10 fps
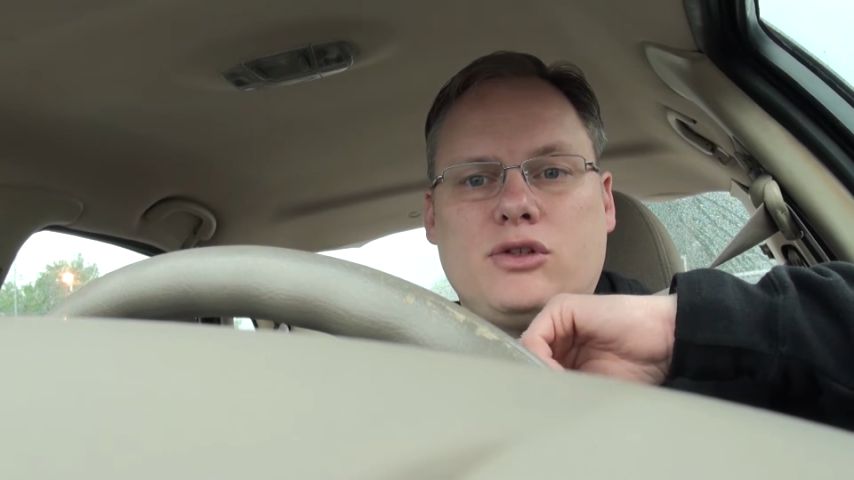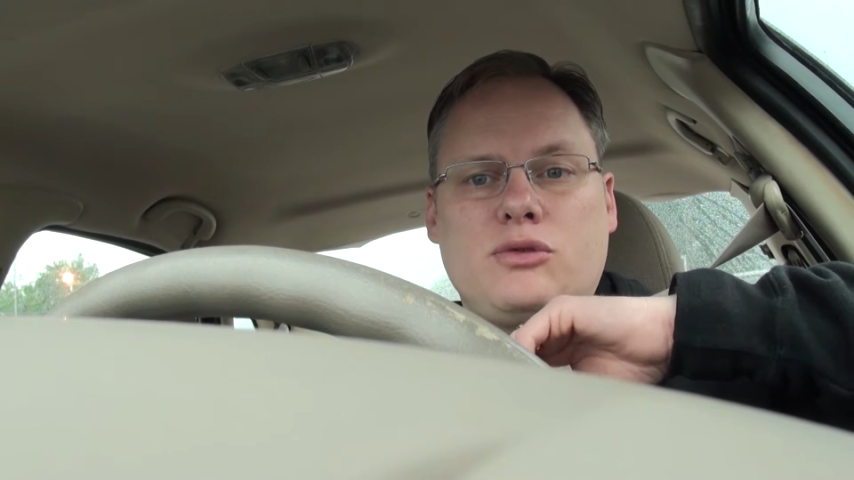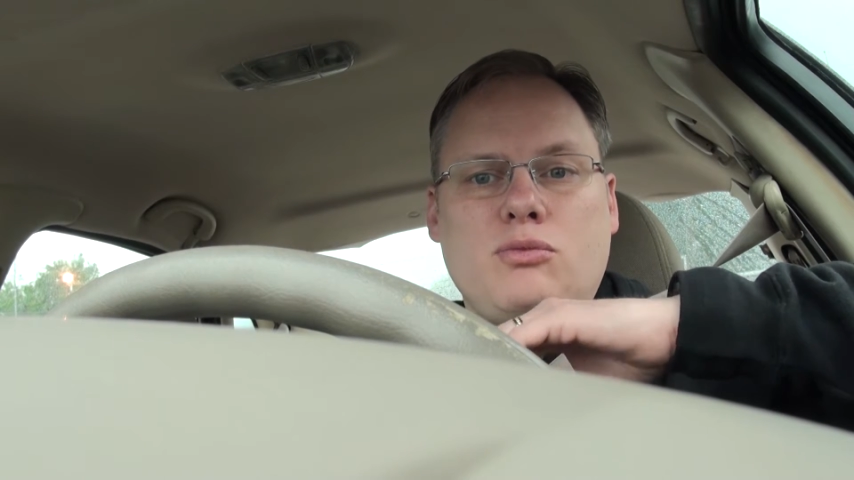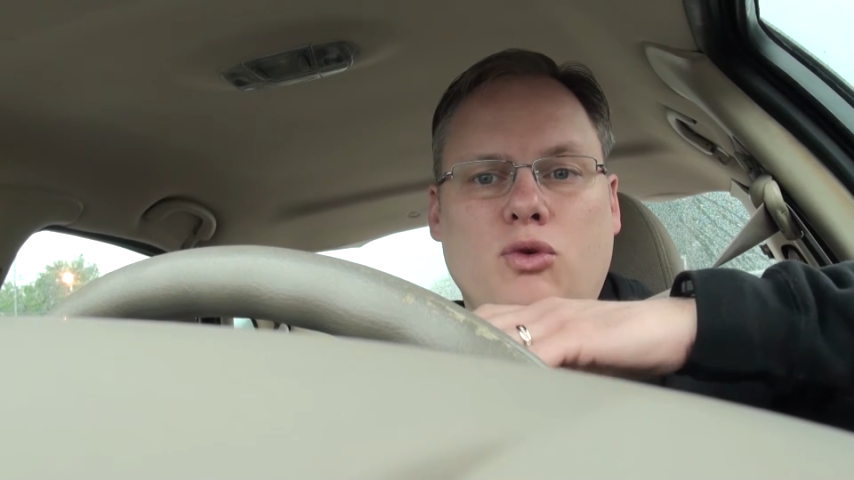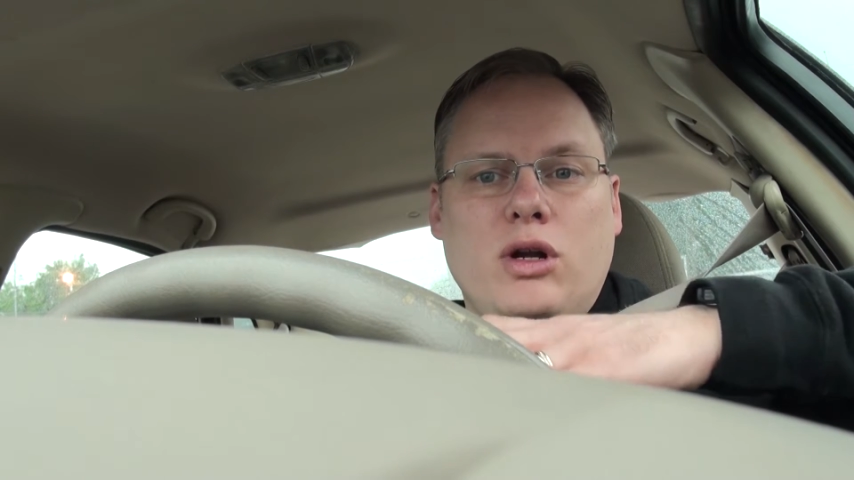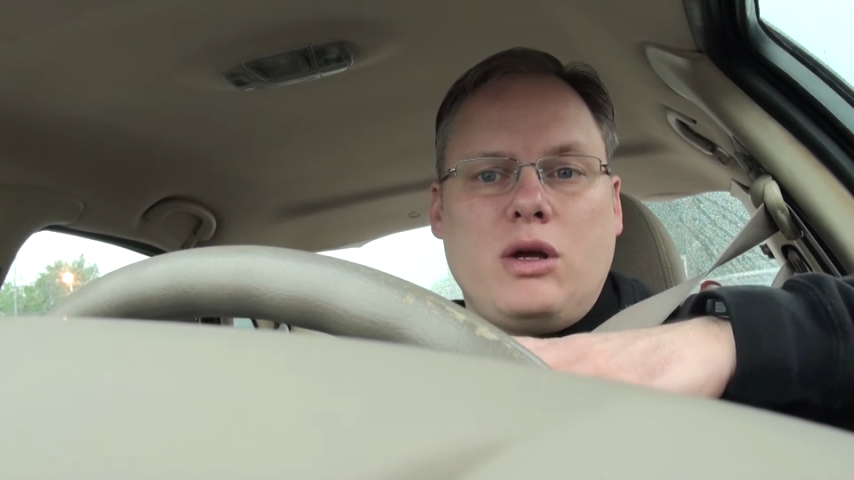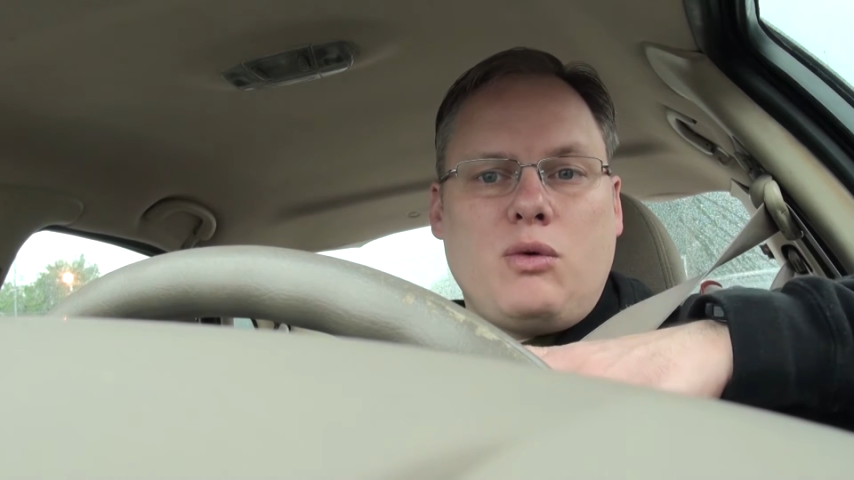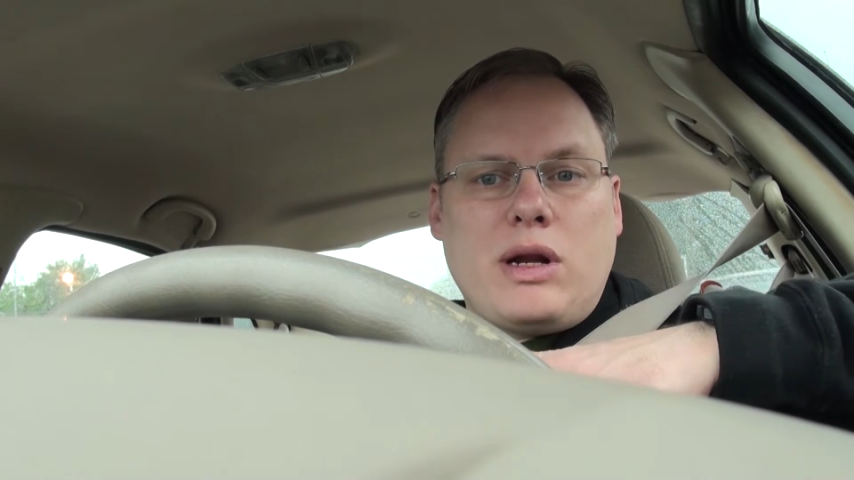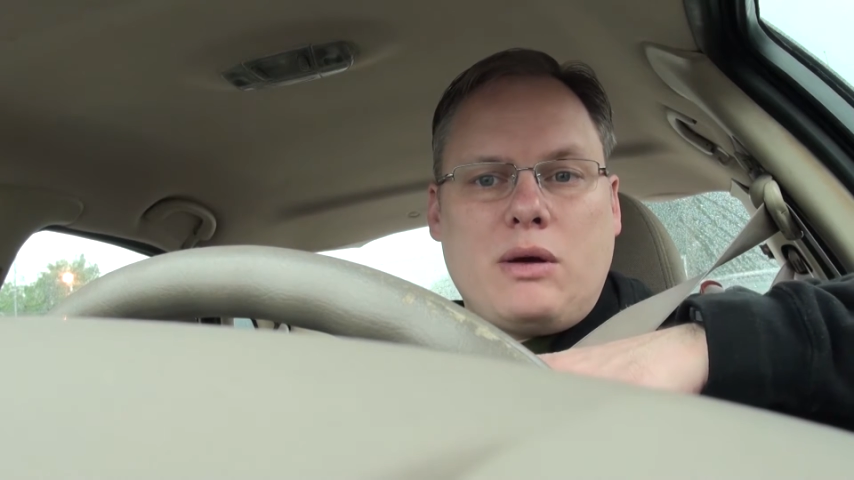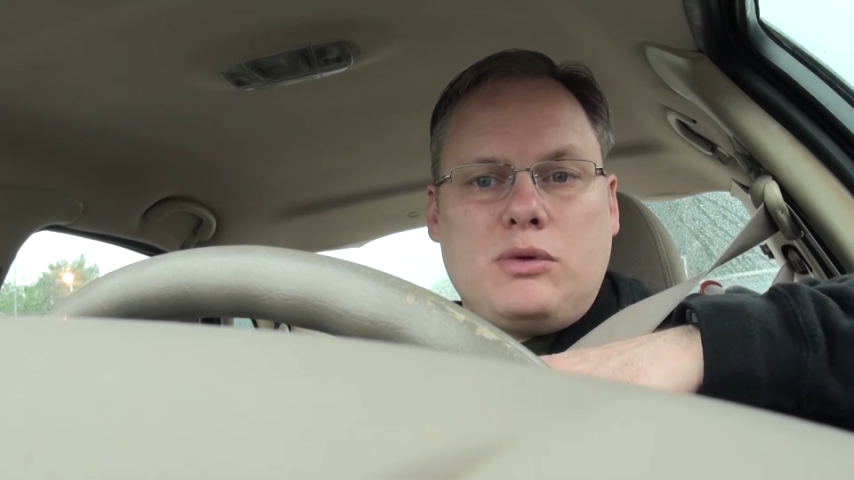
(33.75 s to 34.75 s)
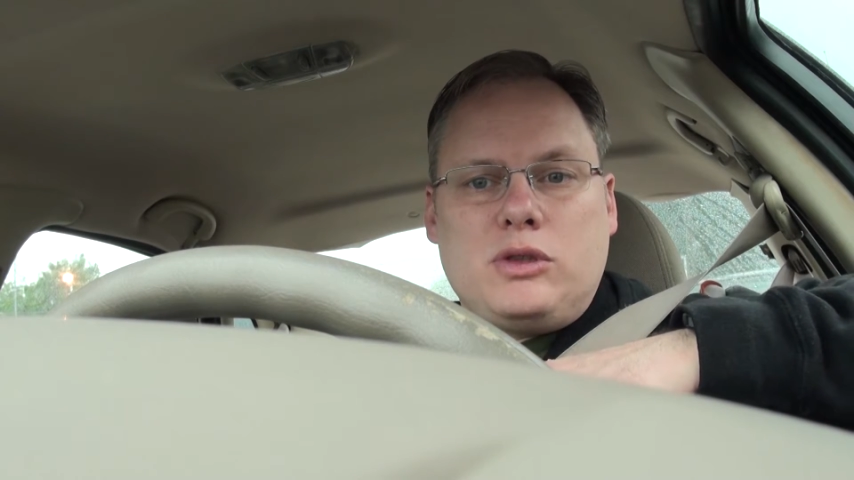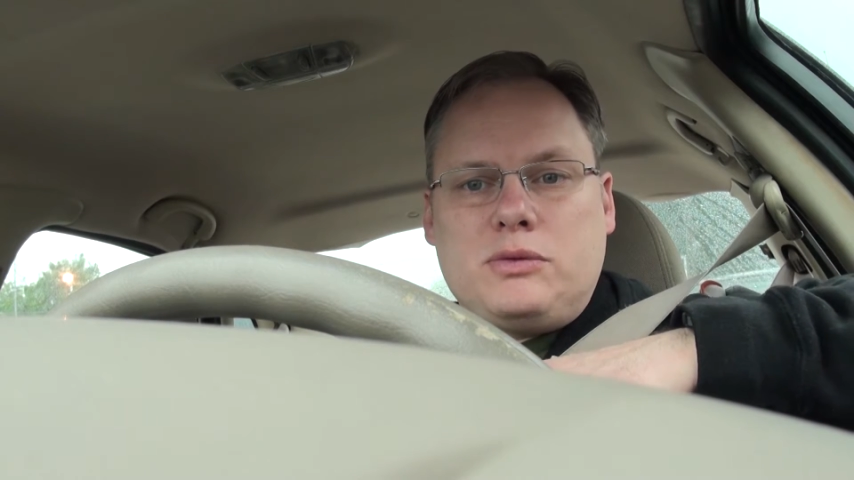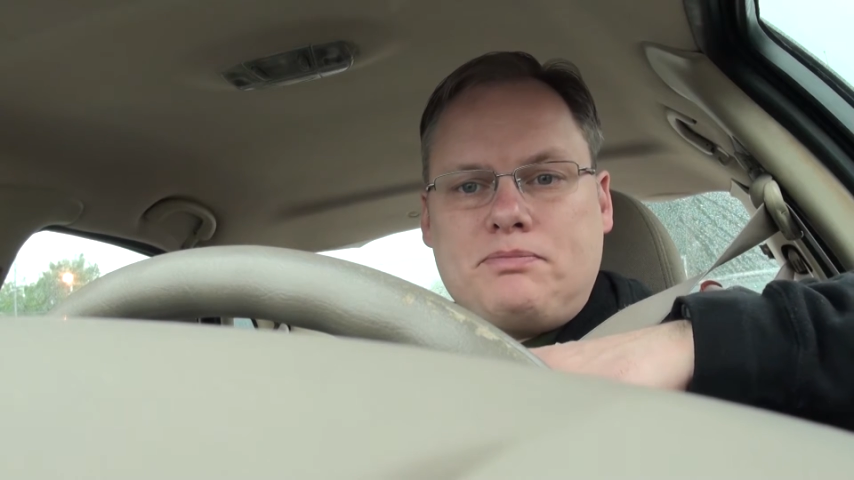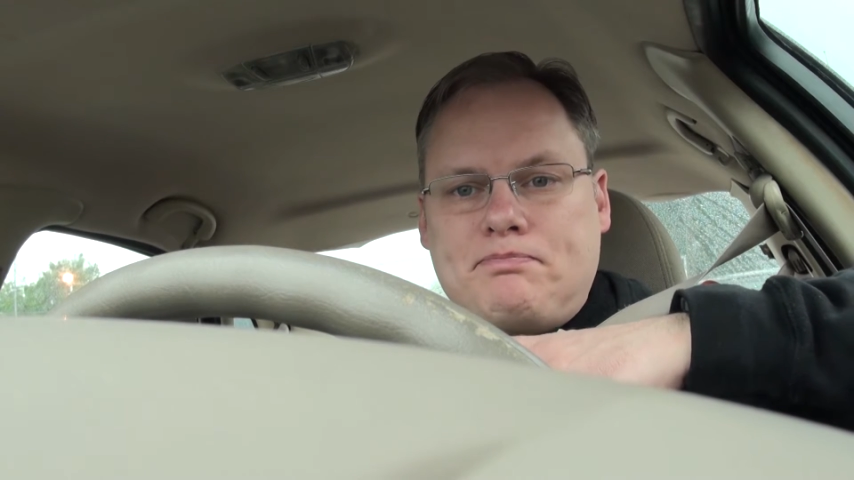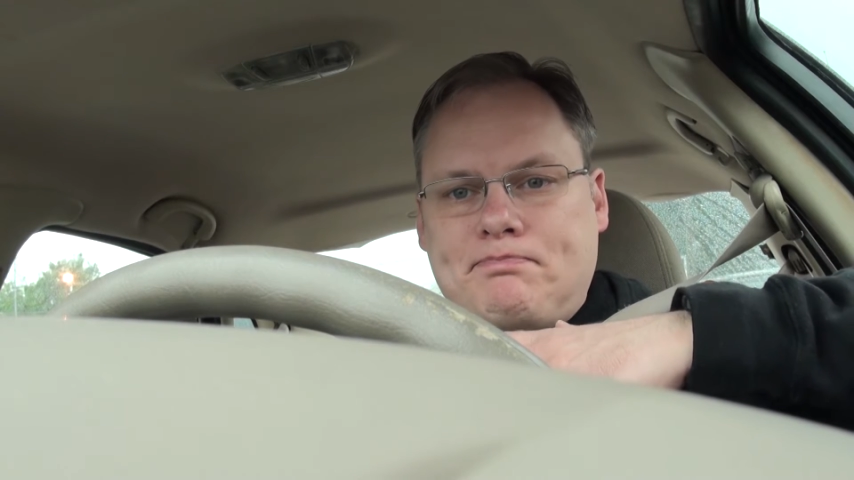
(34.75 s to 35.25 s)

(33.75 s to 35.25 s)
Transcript: this morning when I was